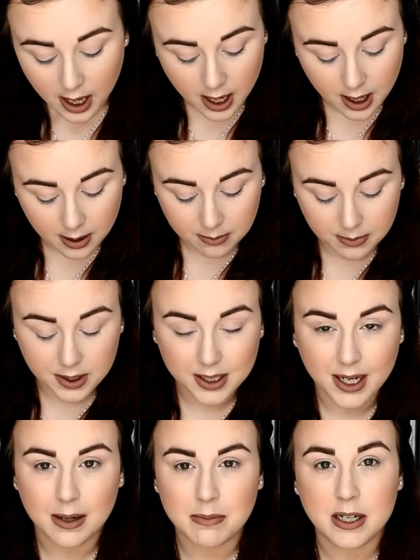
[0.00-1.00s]
The
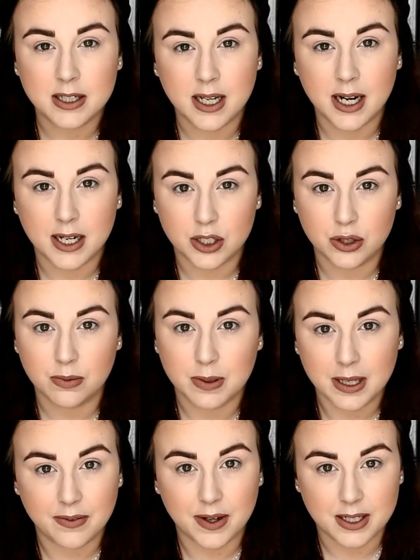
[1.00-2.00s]
Gun Metal set, I do
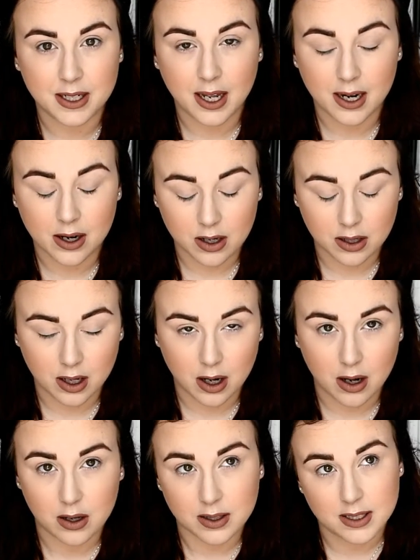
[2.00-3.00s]
believe I did get it
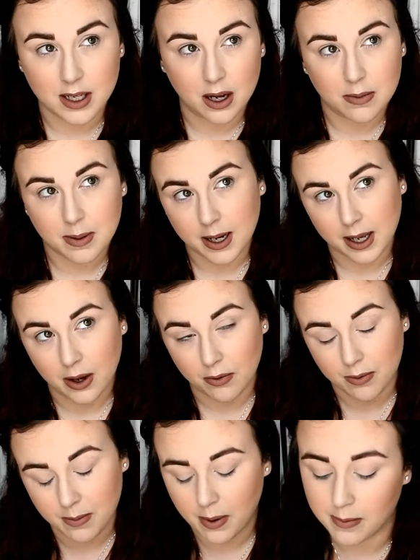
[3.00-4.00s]
on sale, but I can't
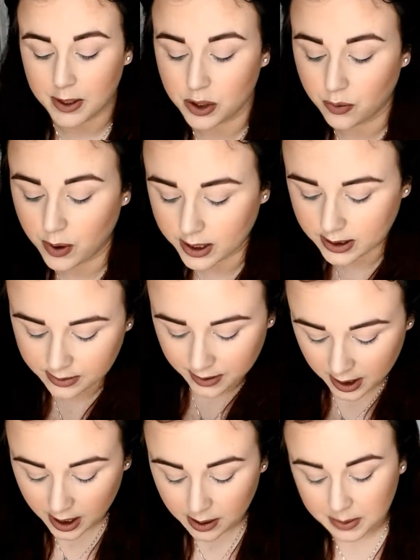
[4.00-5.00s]
remember how much it was.
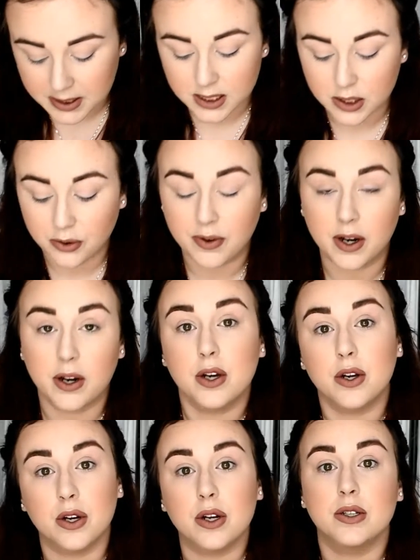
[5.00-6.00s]
But still very
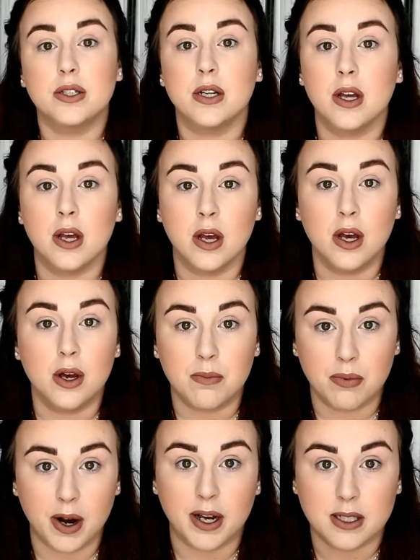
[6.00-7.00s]
good
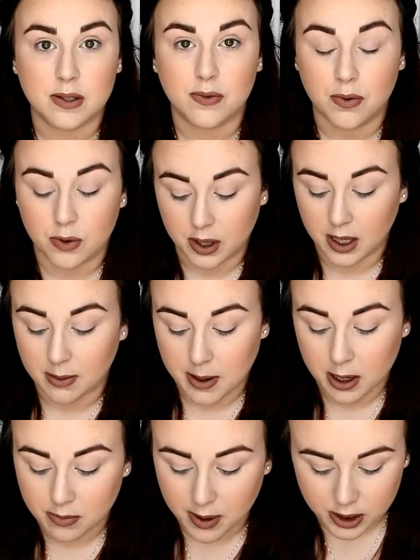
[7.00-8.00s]
price for the
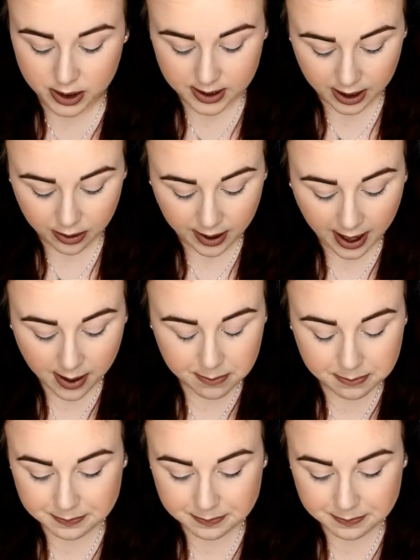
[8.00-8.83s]
amount of brushes that you get.